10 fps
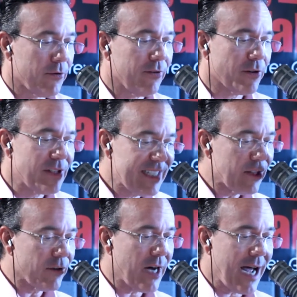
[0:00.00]
they're
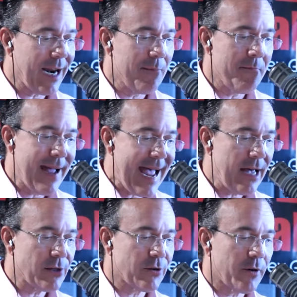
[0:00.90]
still not a
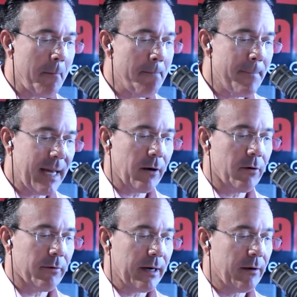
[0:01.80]
master medical
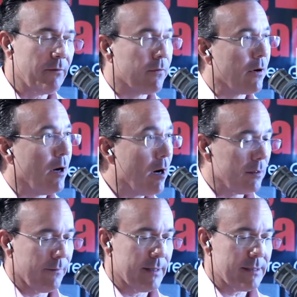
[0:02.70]
record for all
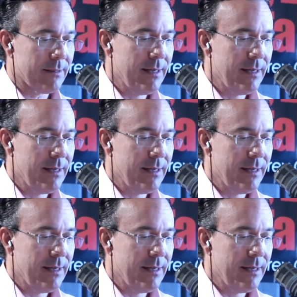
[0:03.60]
of us.